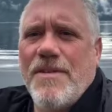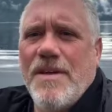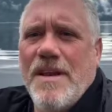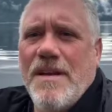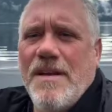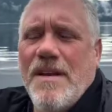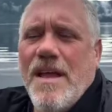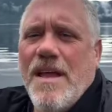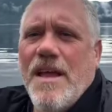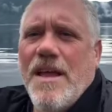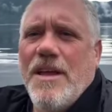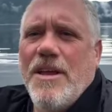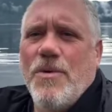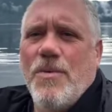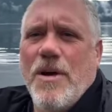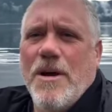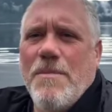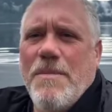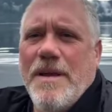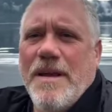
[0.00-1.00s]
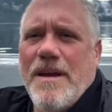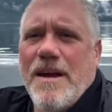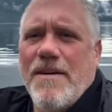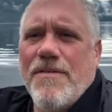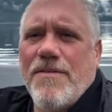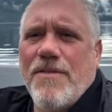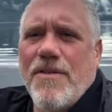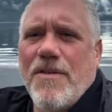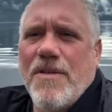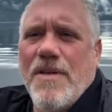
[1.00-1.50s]
then you want to be
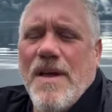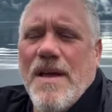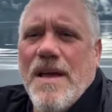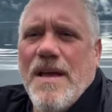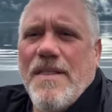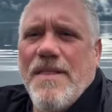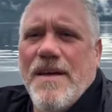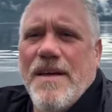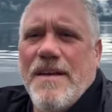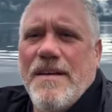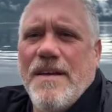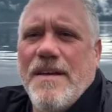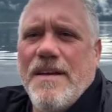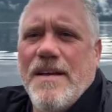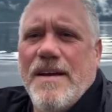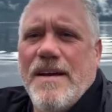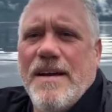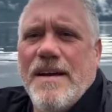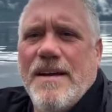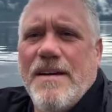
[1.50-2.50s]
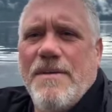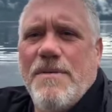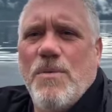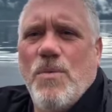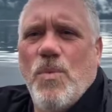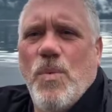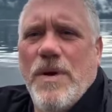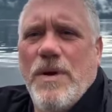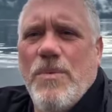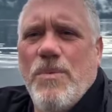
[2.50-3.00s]
careful that uh,
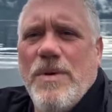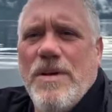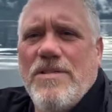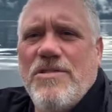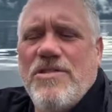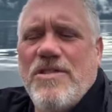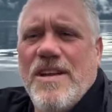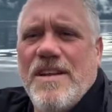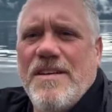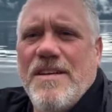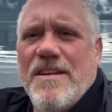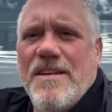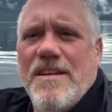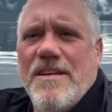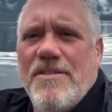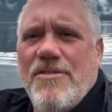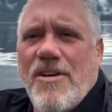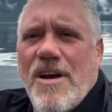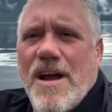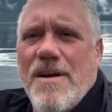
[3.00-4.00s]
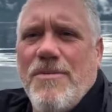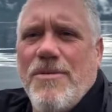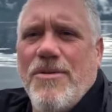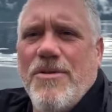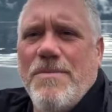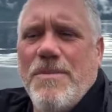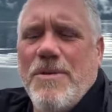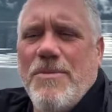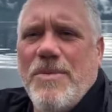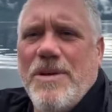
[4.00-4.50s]
when we sit in a dry
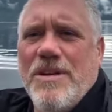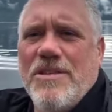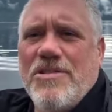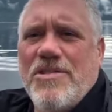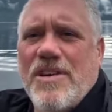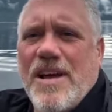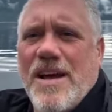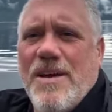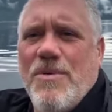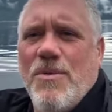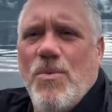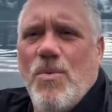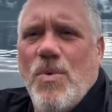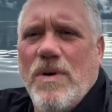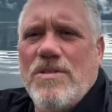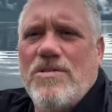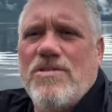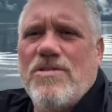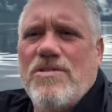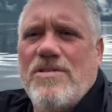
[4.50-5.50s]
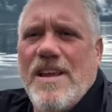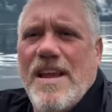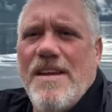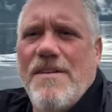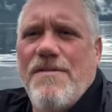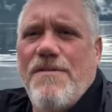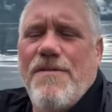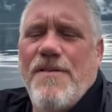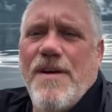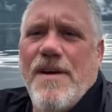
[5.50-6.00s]
room and we decide what's
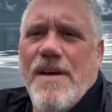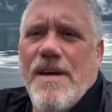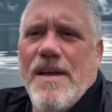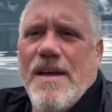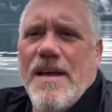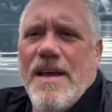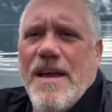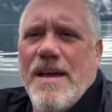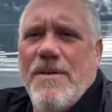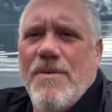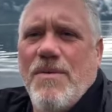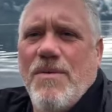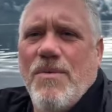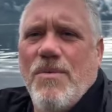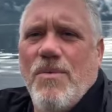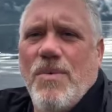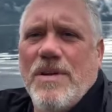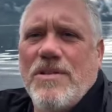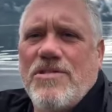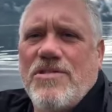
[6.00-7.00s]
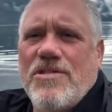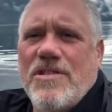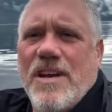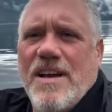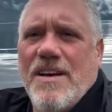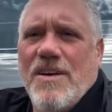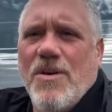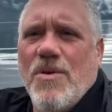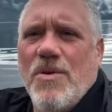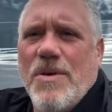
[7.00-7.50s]
safe and what's
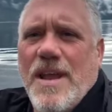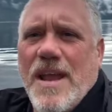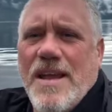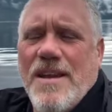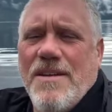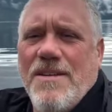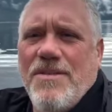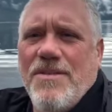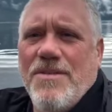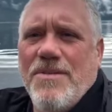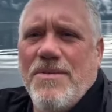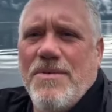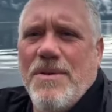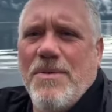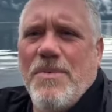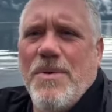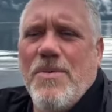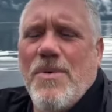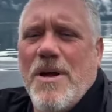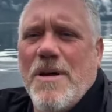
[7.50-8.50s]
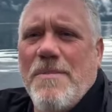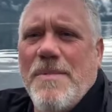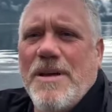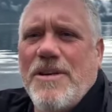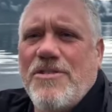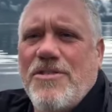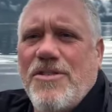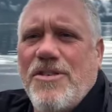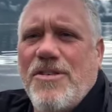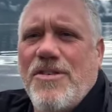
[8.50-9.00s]
uh, okay to do, that we want to make
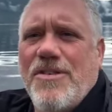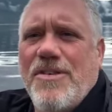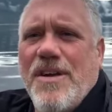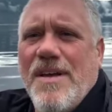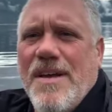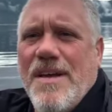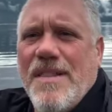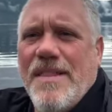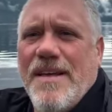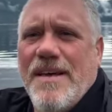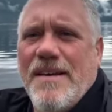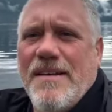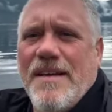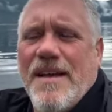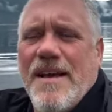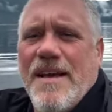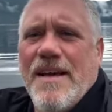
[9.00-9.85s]
sure that